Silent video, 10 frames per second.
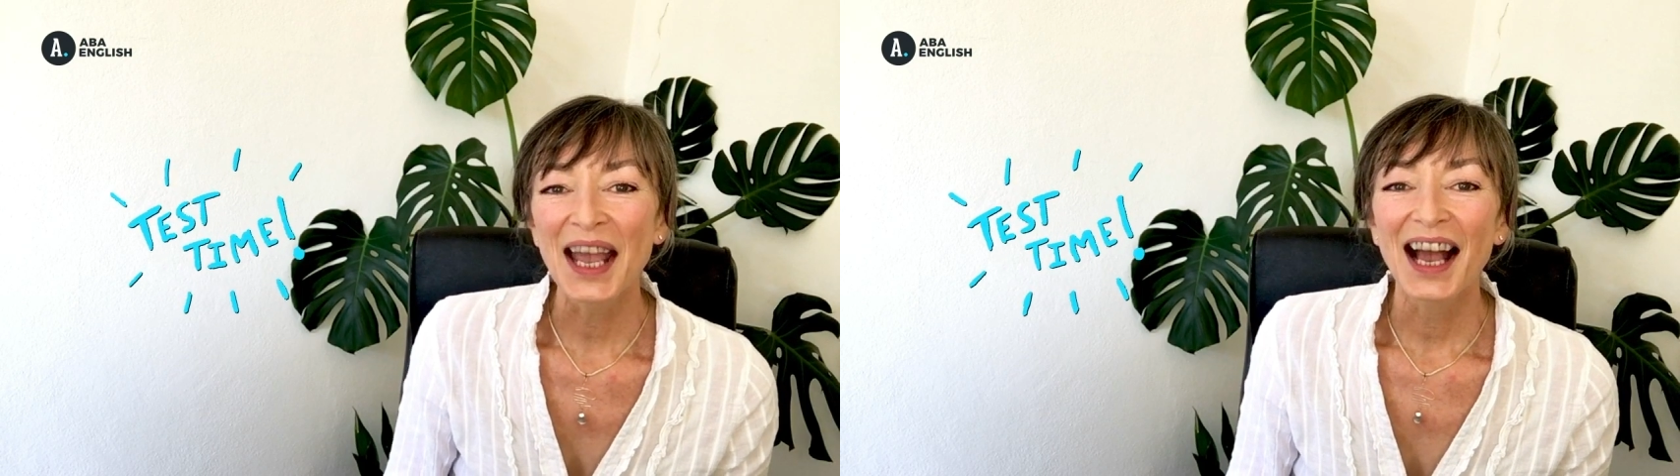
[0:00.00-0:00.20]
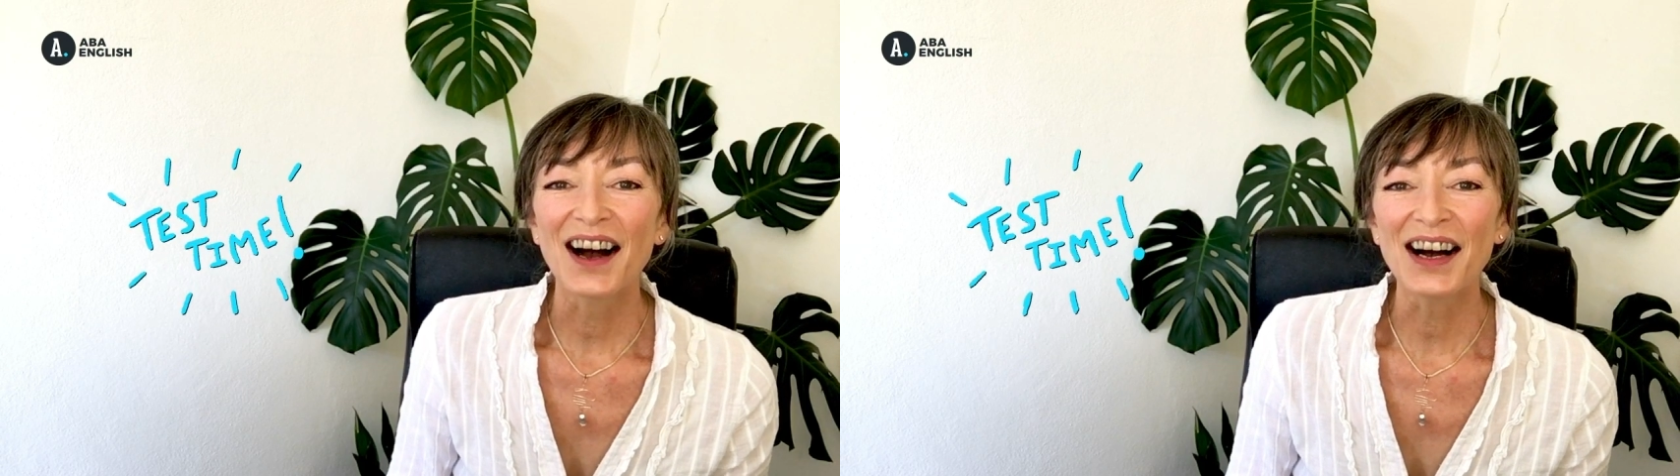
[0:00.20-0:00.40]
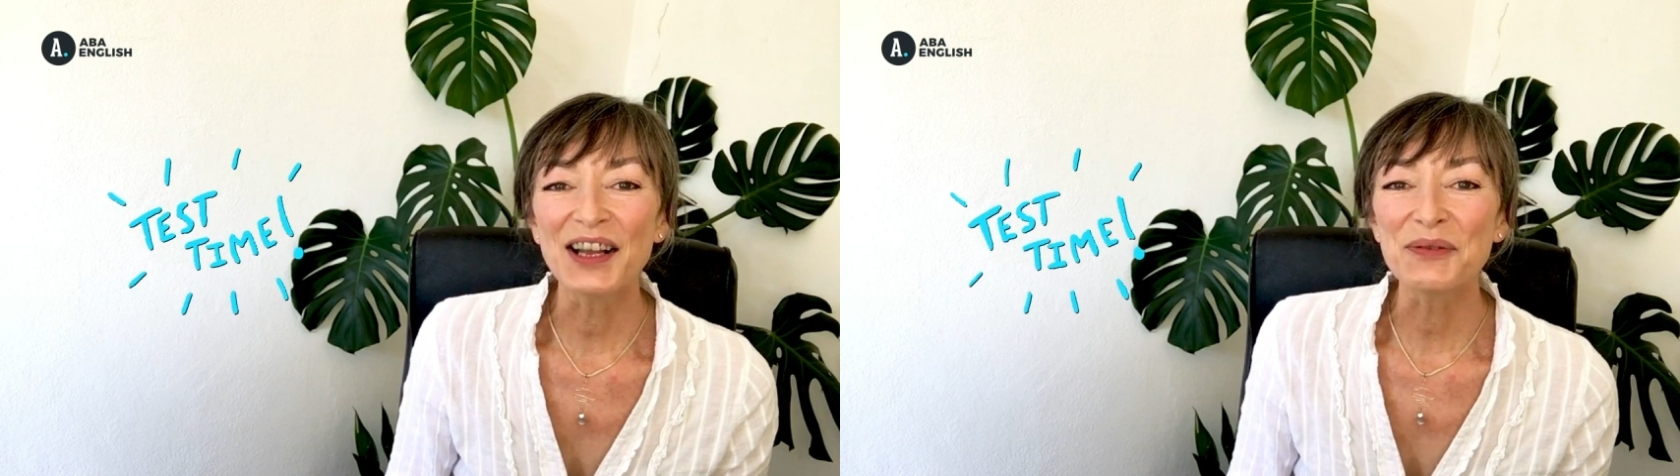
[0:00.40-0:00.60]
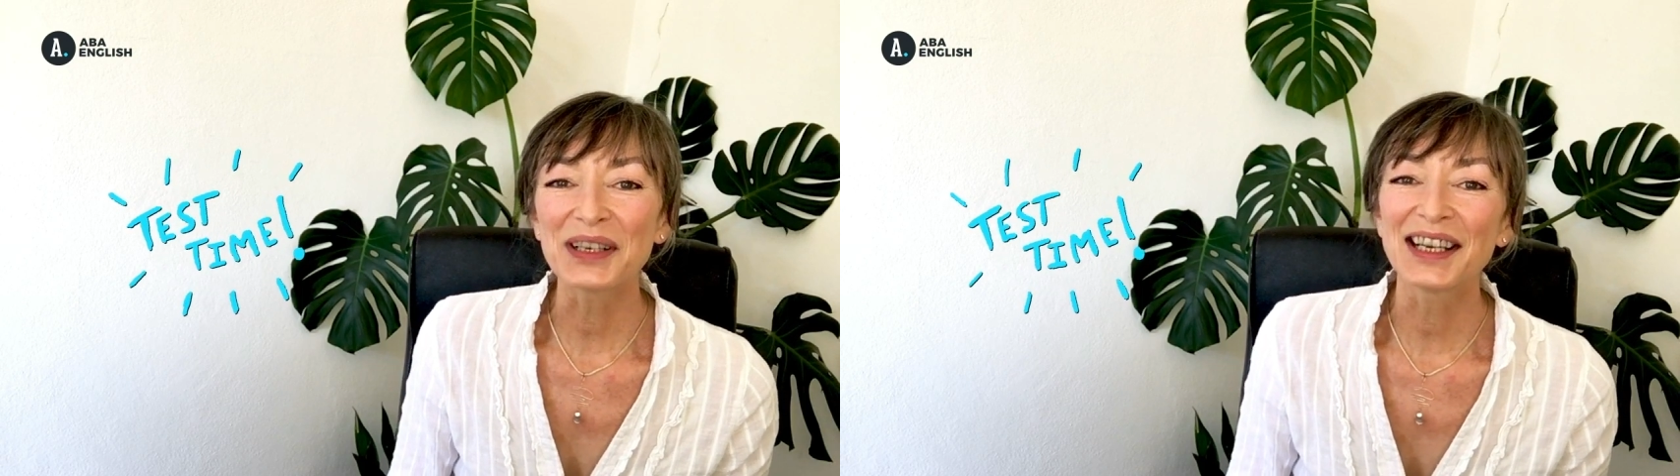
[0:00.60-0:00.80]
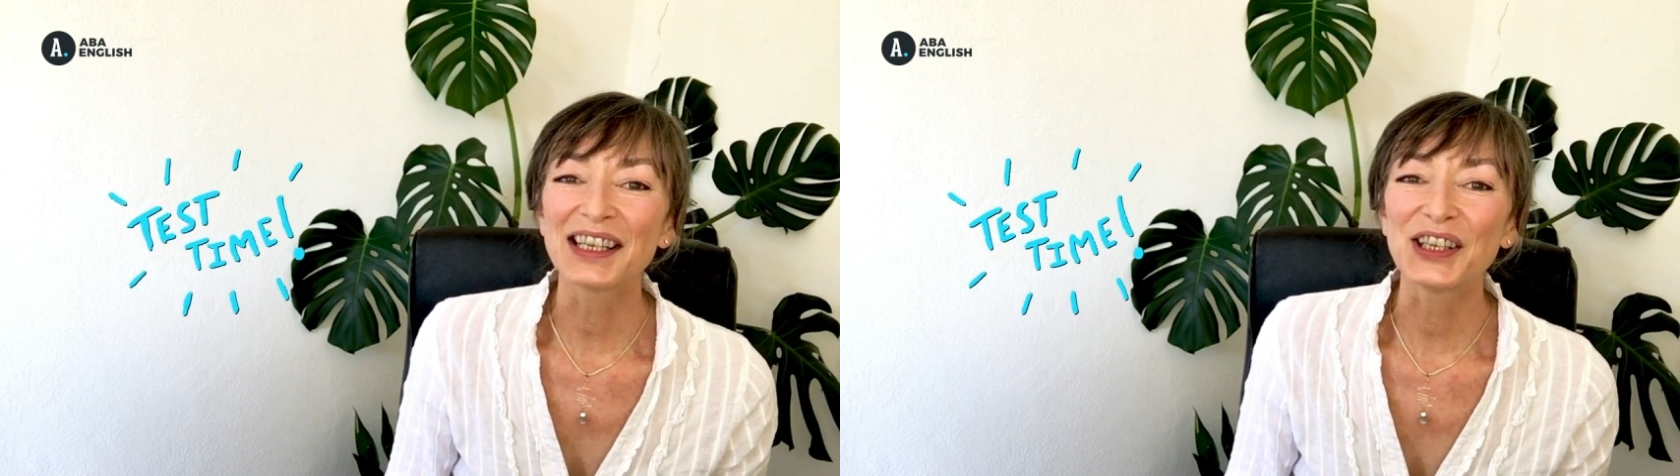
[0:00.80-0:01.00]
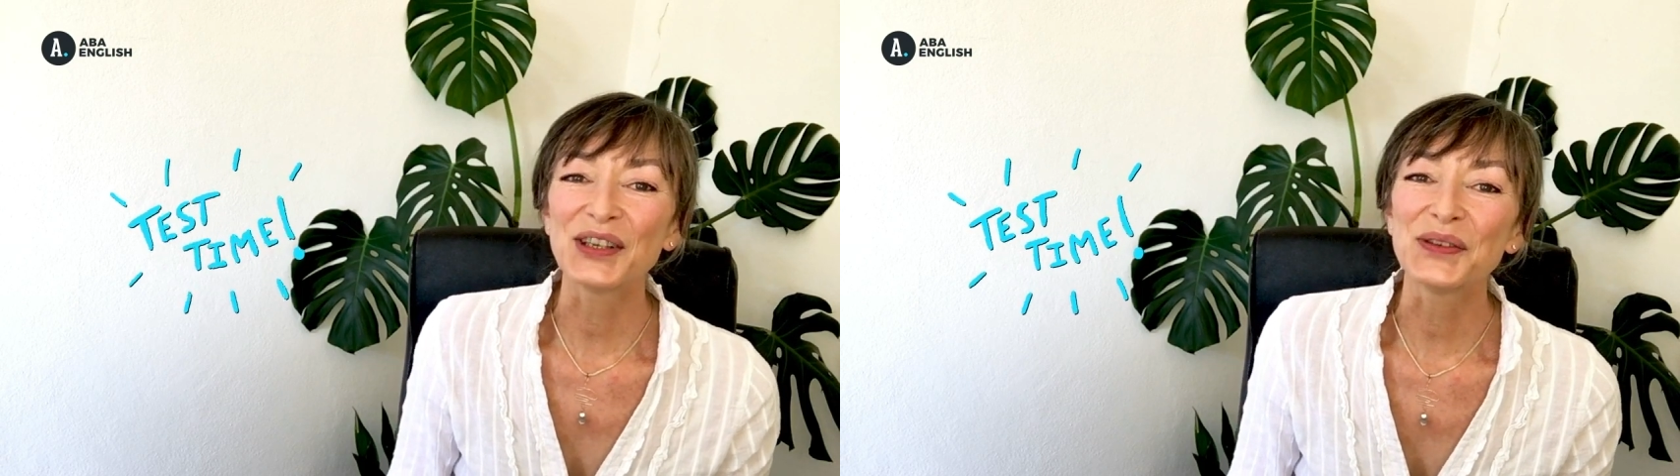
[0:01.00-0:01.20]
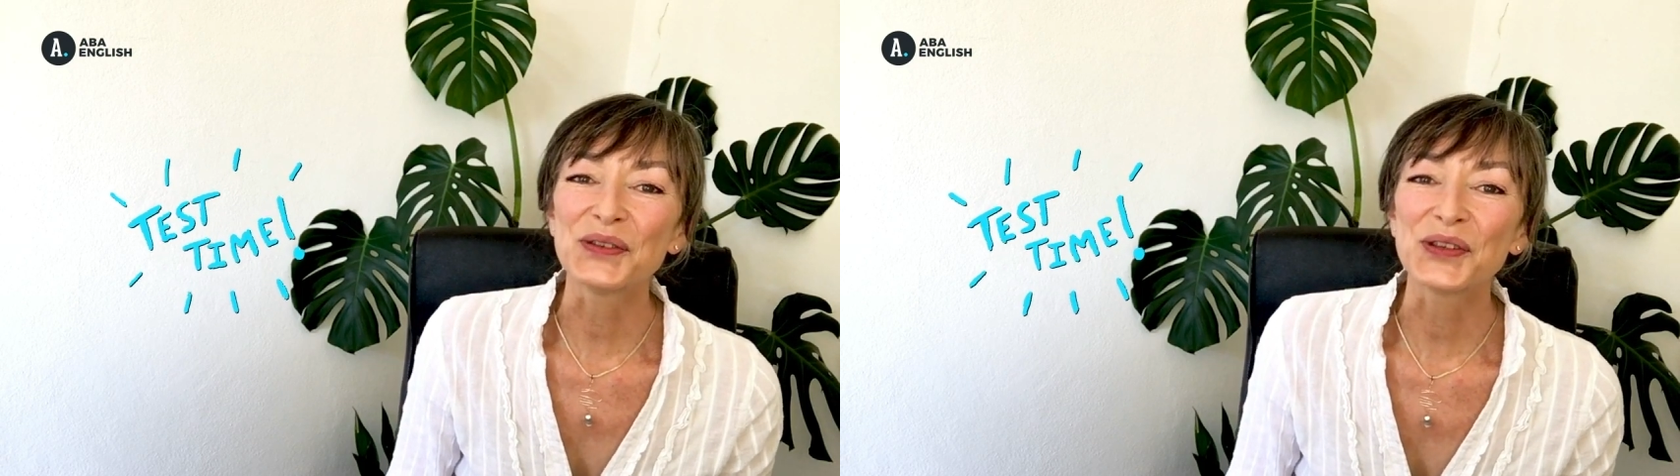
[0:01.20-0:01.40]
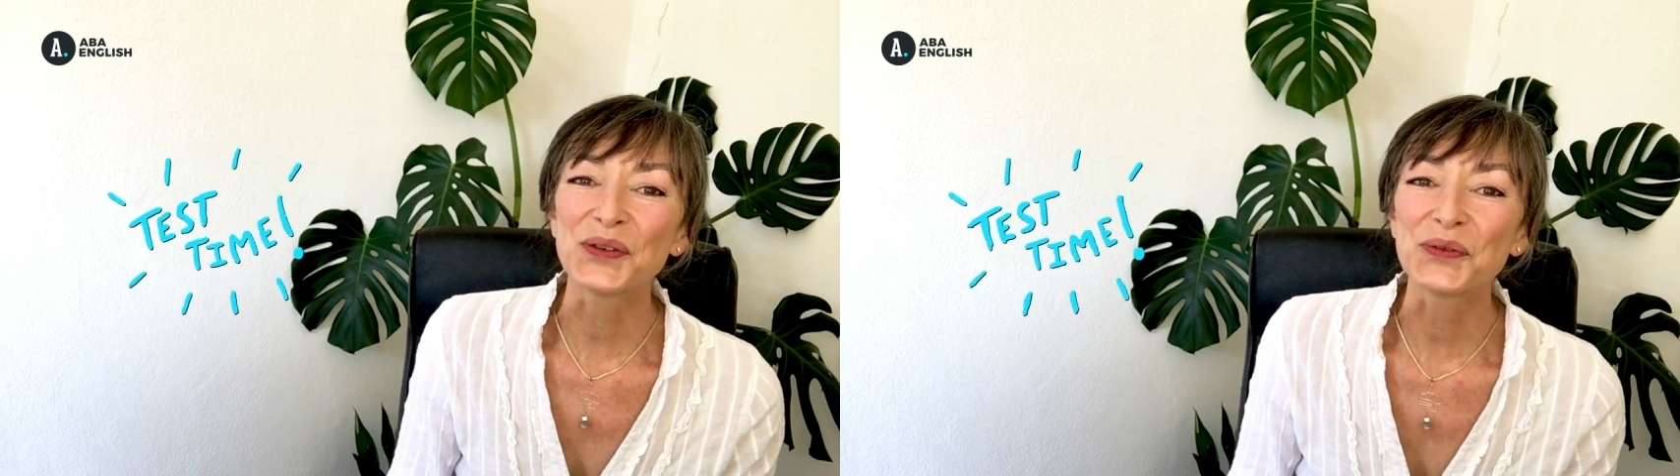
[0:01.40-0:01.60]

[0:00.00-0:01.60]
I would like you to